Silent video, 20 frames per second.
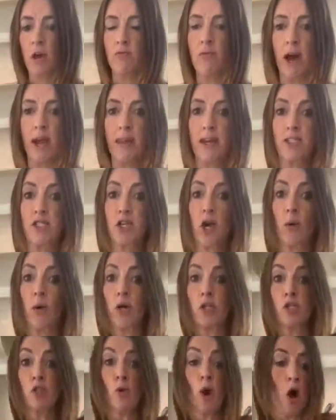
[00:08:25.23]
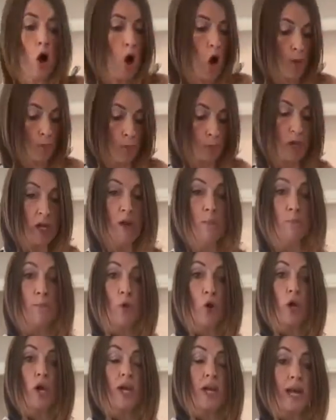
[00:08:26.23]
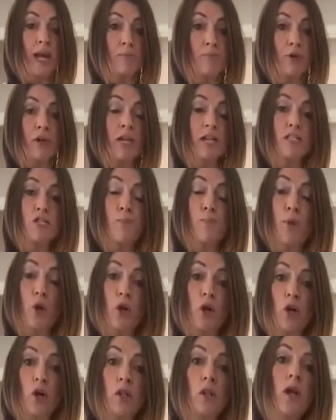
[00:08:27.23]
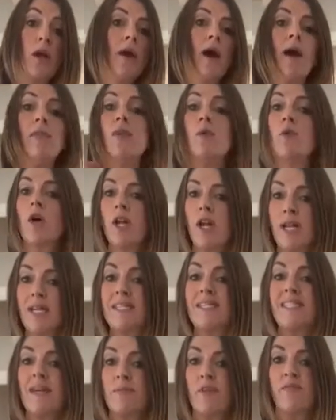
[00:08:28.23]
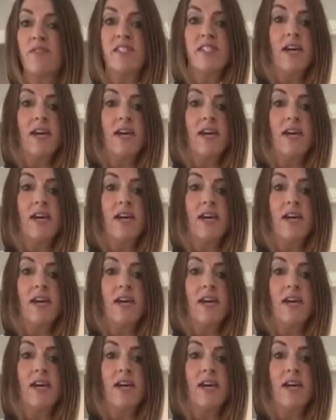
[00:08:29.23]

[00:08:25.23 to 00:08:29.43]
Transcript: Right, that's going onto a hob. We're going to boil it, bring it to boil, and then we're going to let it simmer for